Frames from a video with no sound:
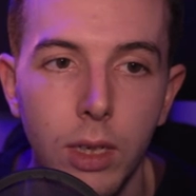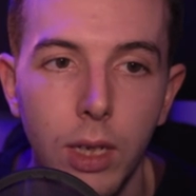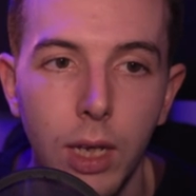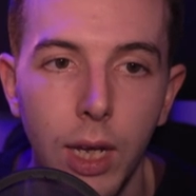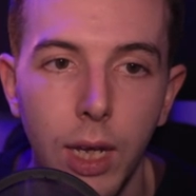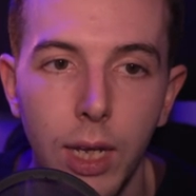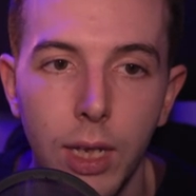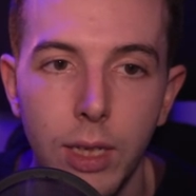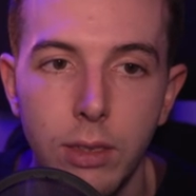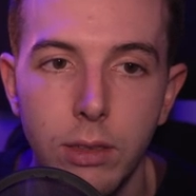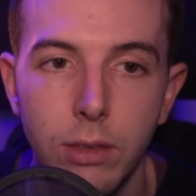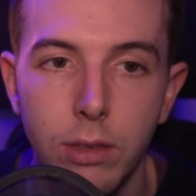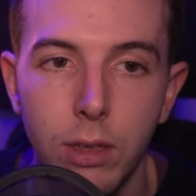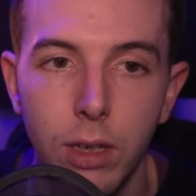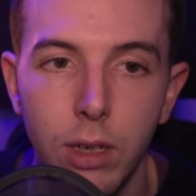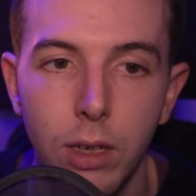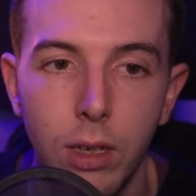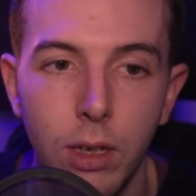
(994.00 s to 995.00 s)
And
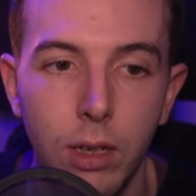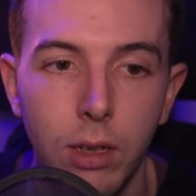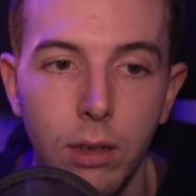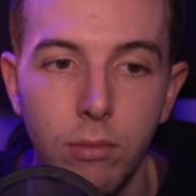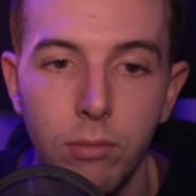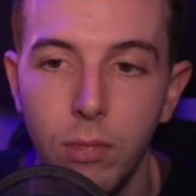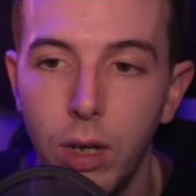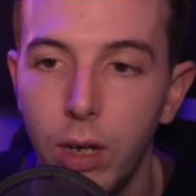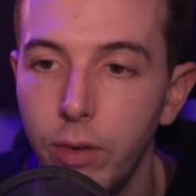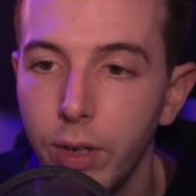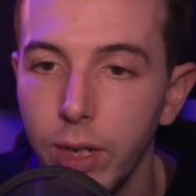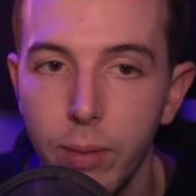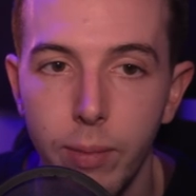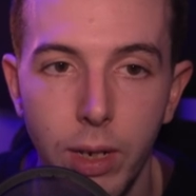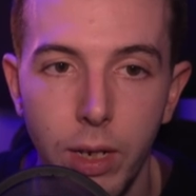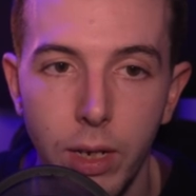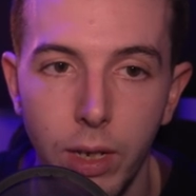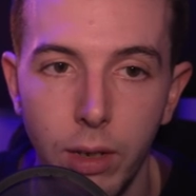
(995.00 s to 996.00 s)
I
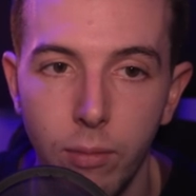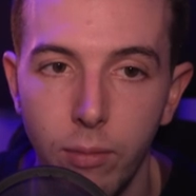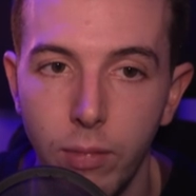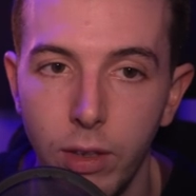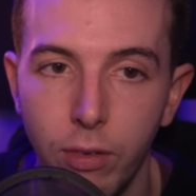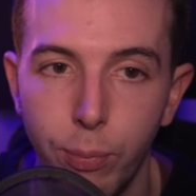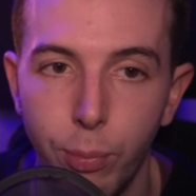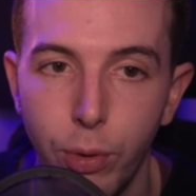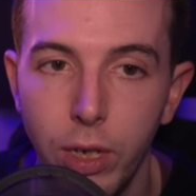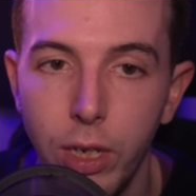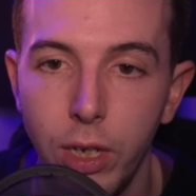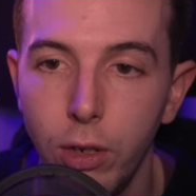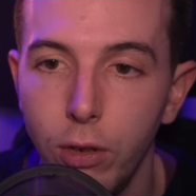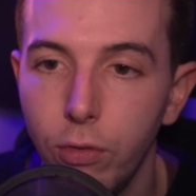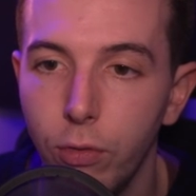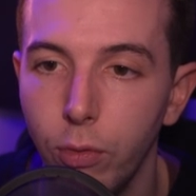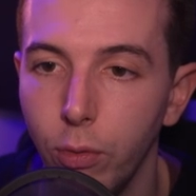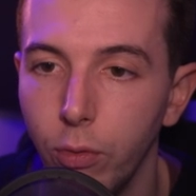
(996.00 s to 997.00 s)
recommend it. It's pretty
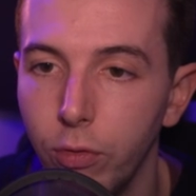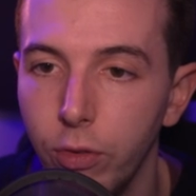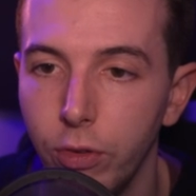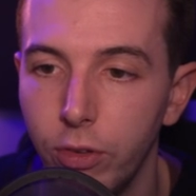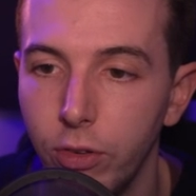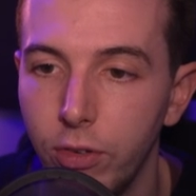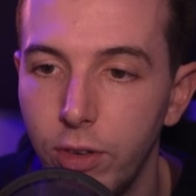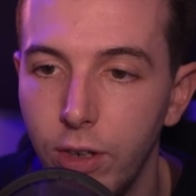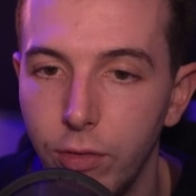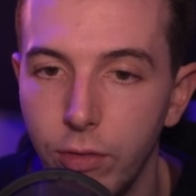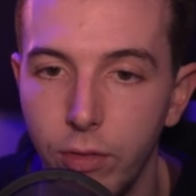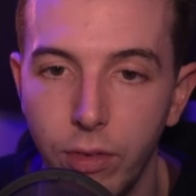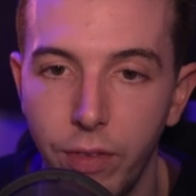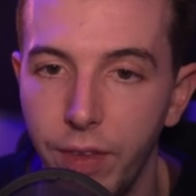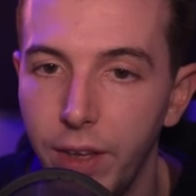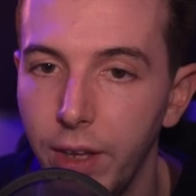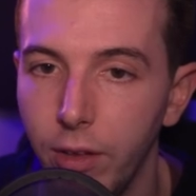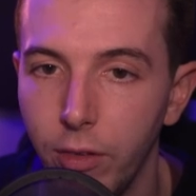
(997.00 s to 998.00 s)
useful for just different
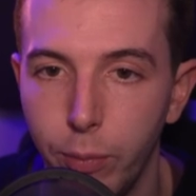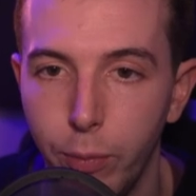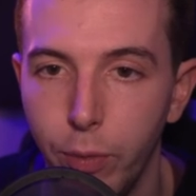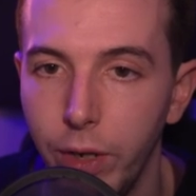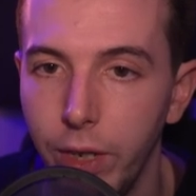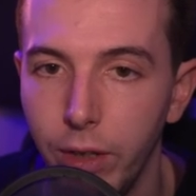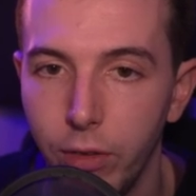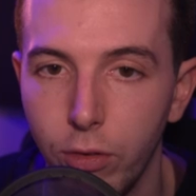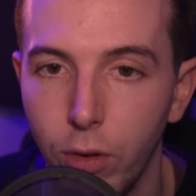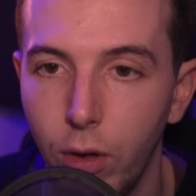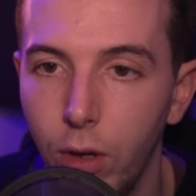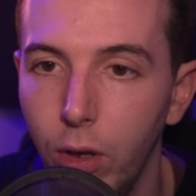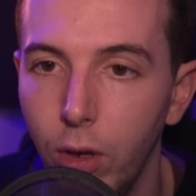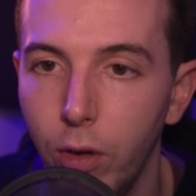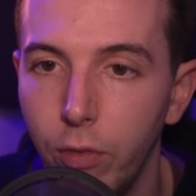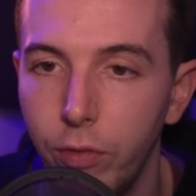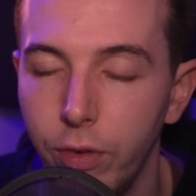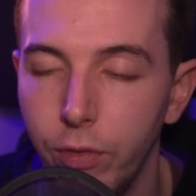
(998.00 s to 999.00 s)
things, really. It's got a
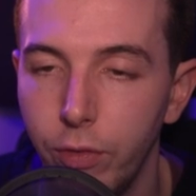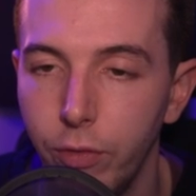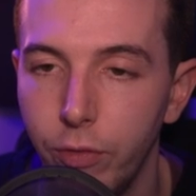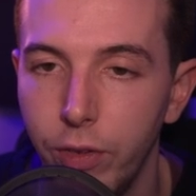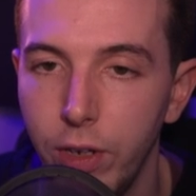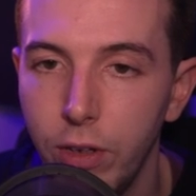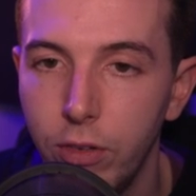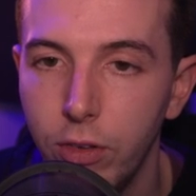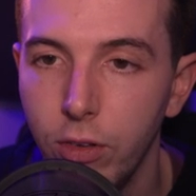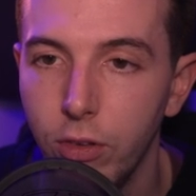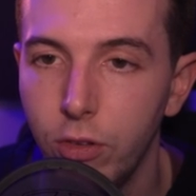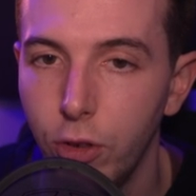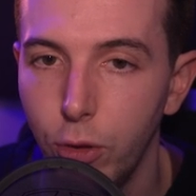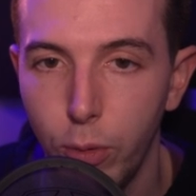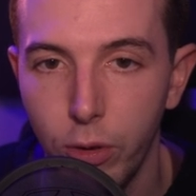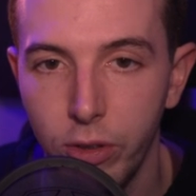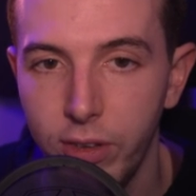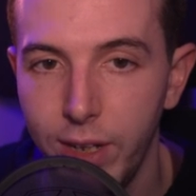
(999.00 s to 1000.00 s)
lot of different features, 2
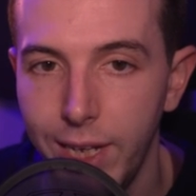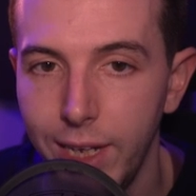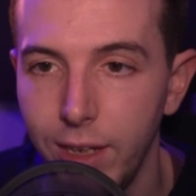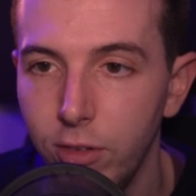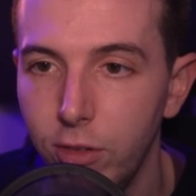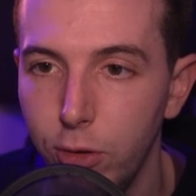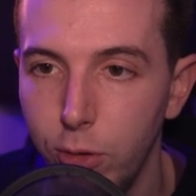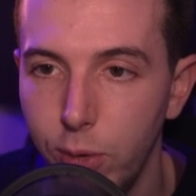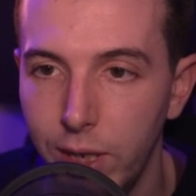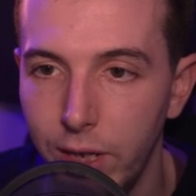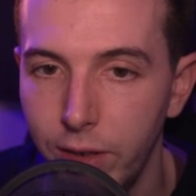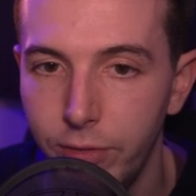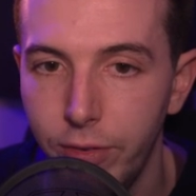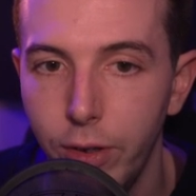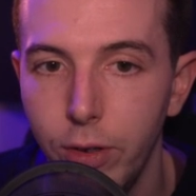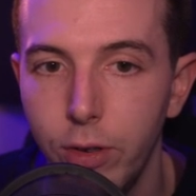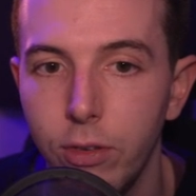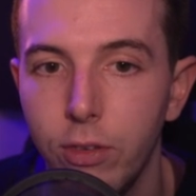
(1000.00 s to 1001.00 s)
oscillators, 2
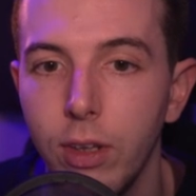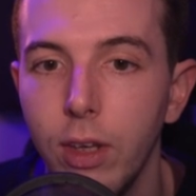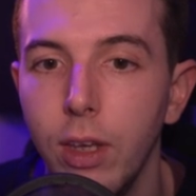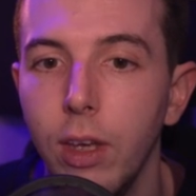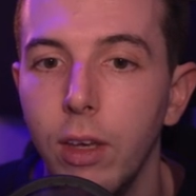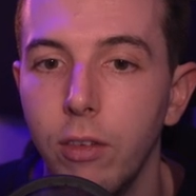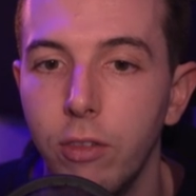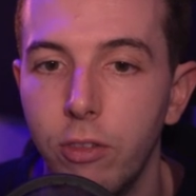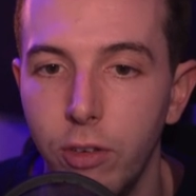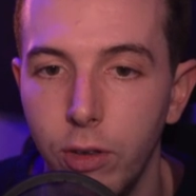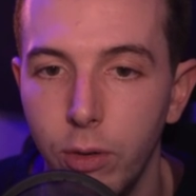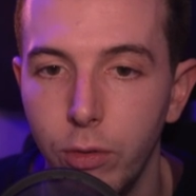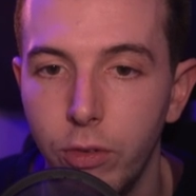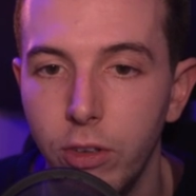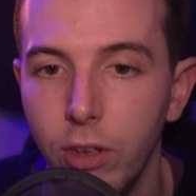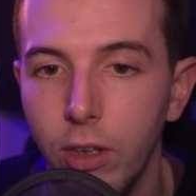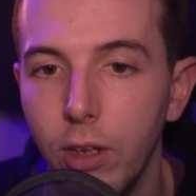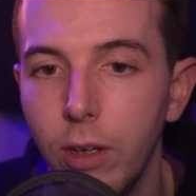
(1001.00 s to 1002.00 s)
LFOs,
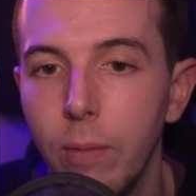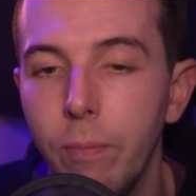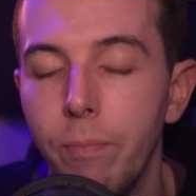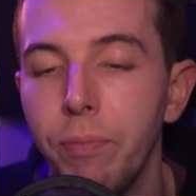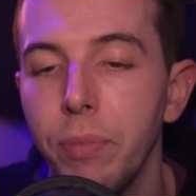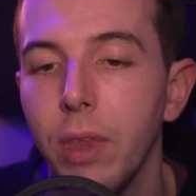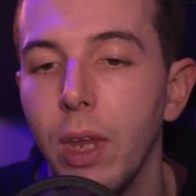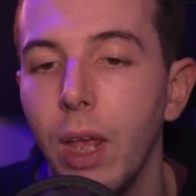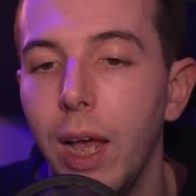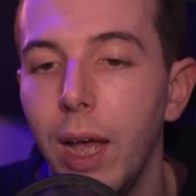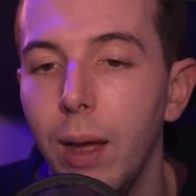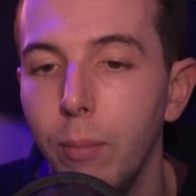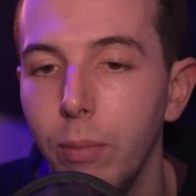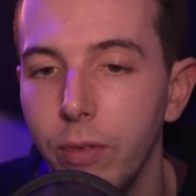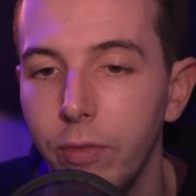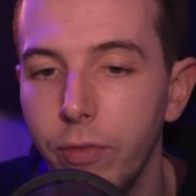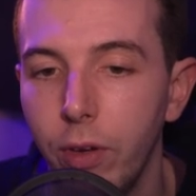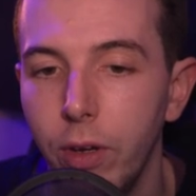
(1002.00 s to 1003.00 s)
filter,
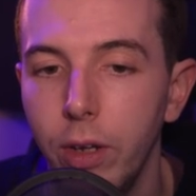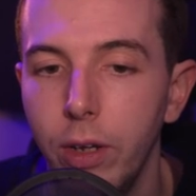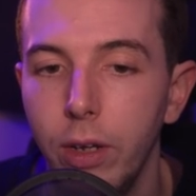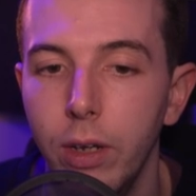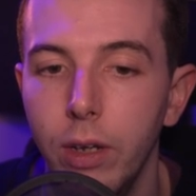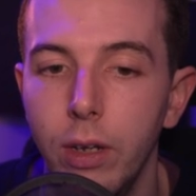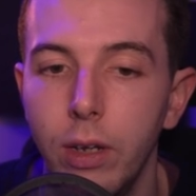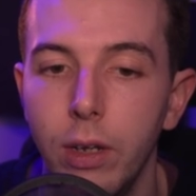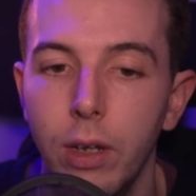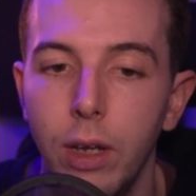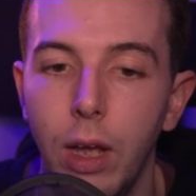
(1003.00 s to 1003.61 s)
amplifier,